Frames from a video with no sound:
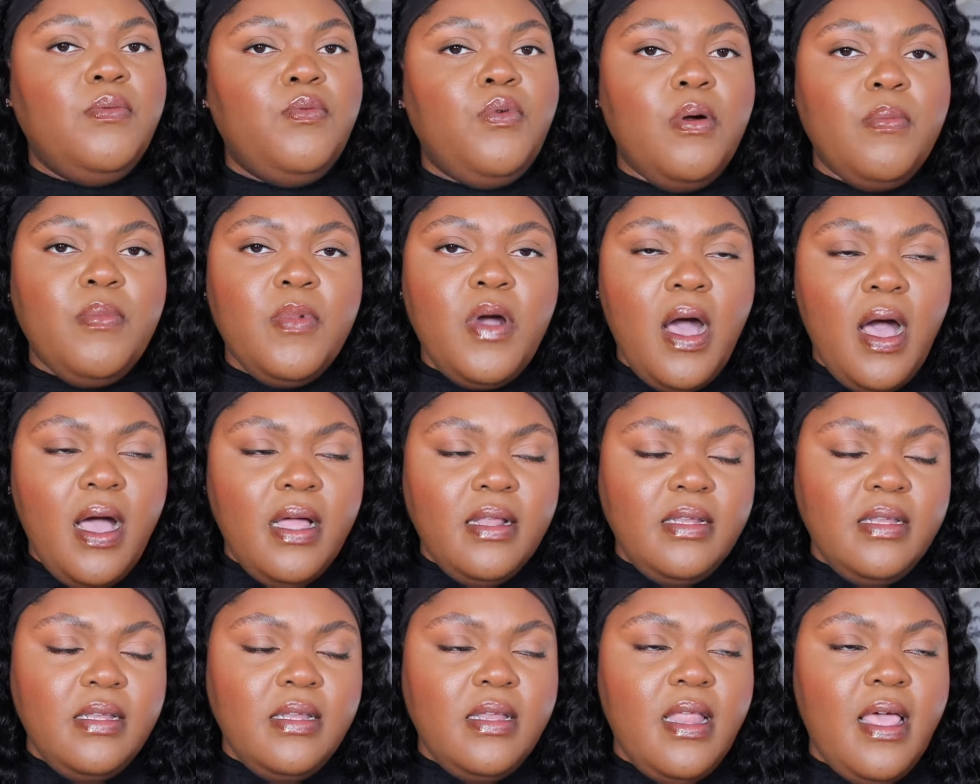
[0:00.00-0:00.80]
Warm
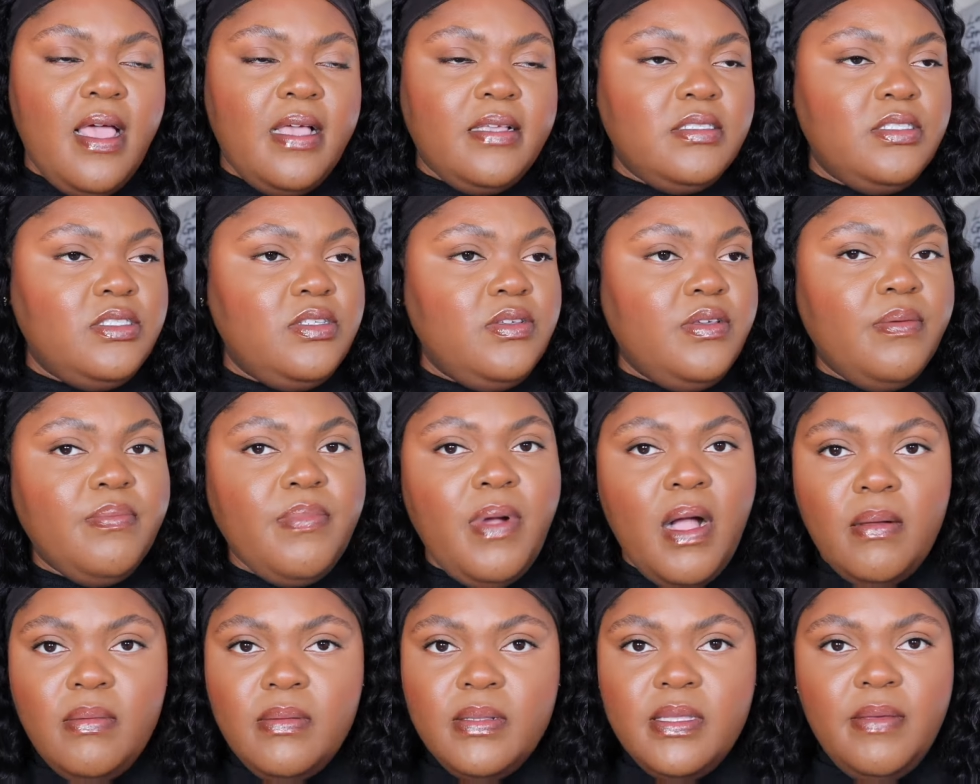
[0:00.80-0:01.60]
Cotton, as you can
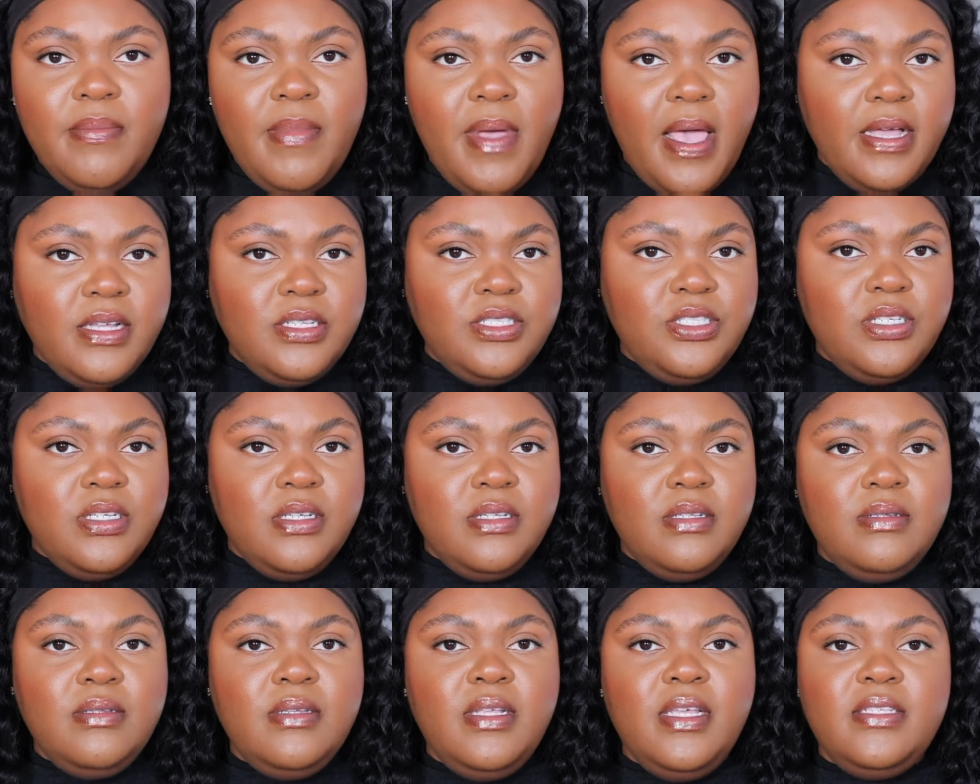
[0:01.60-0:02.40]
probably
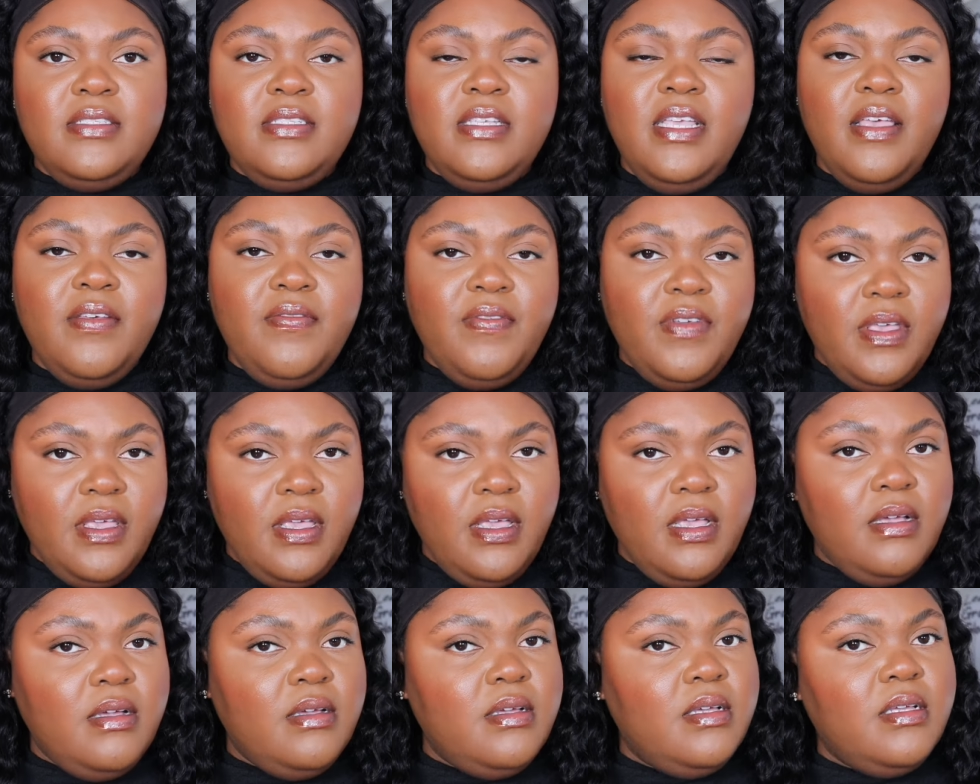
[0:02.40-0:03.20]
imagine, it's
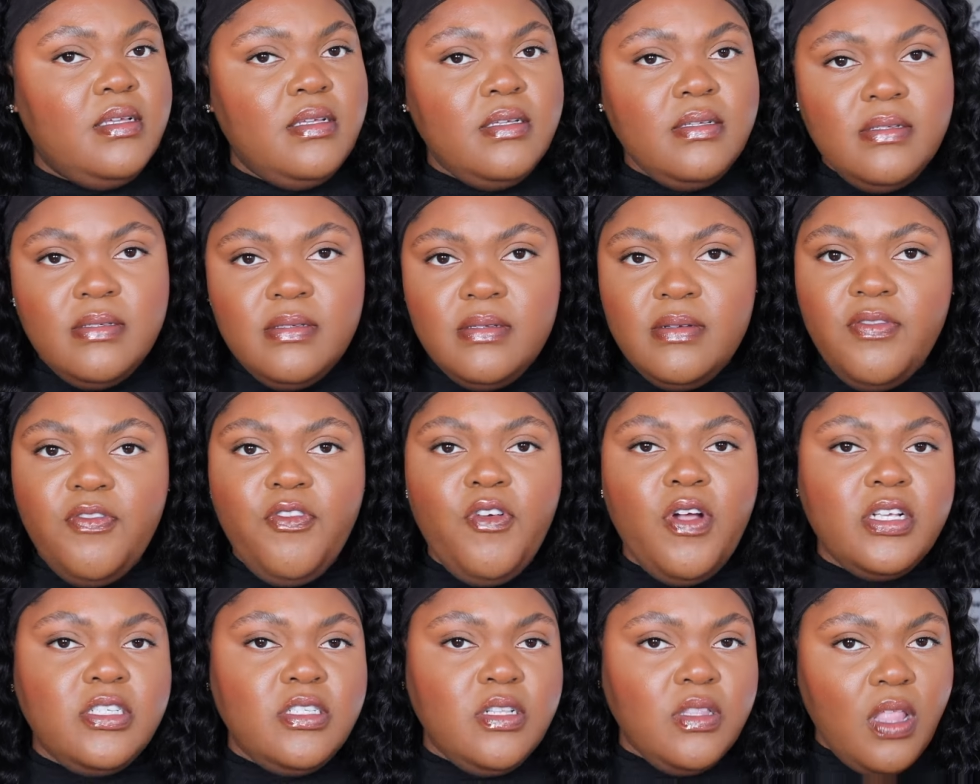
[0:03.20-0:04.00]
giving
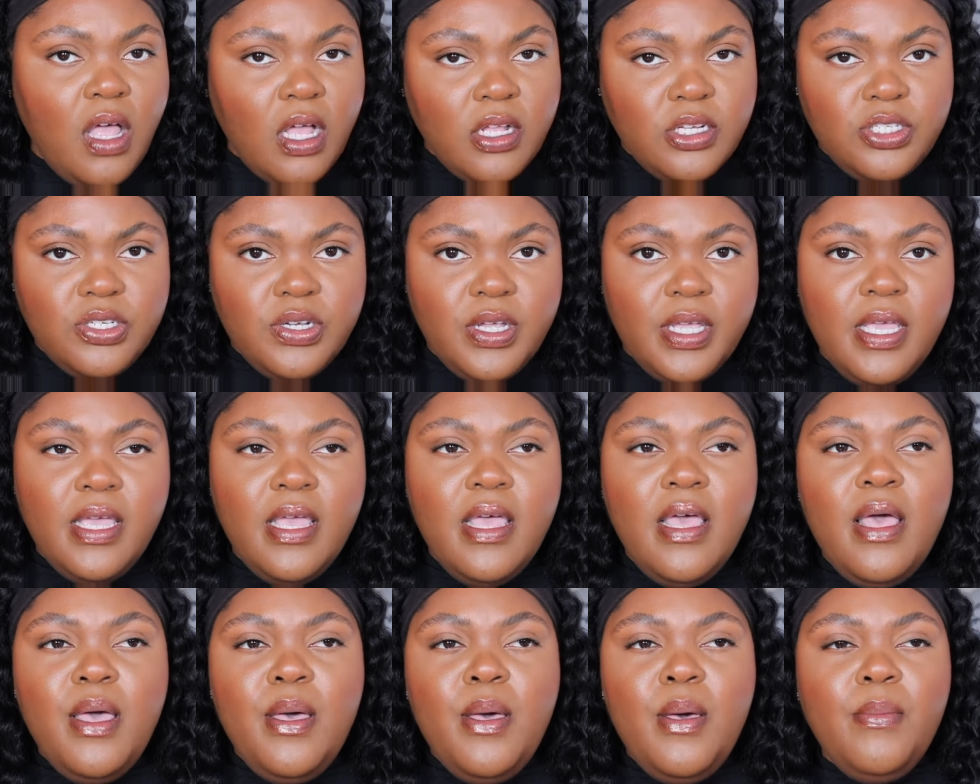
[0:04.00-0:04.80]
fresh laundry,
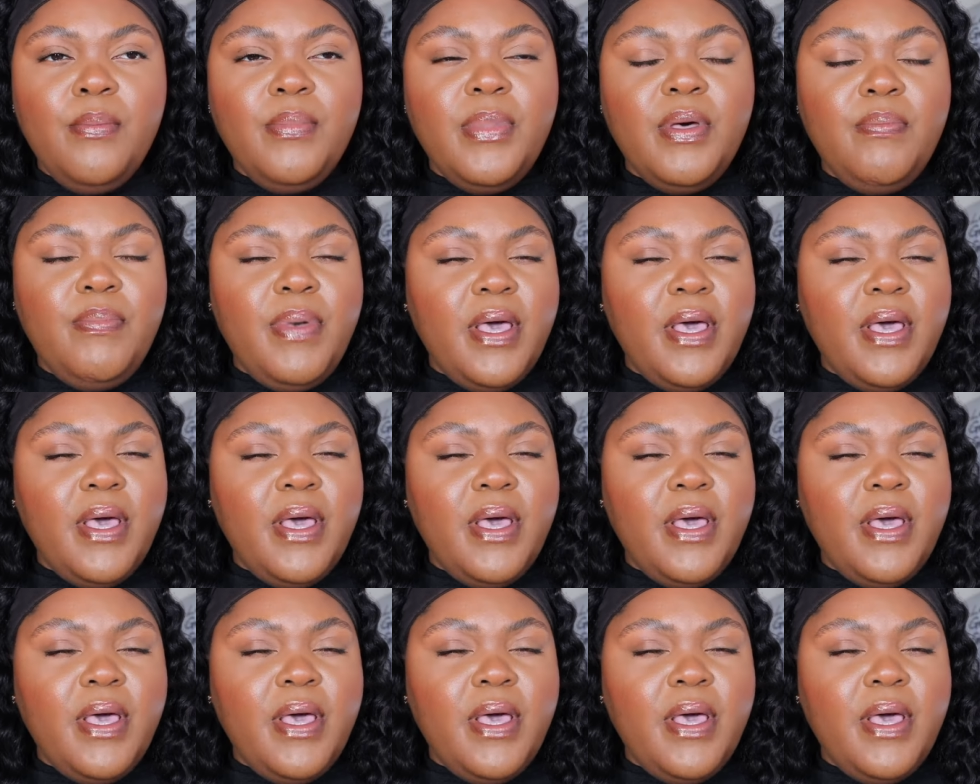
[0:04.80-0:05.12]
but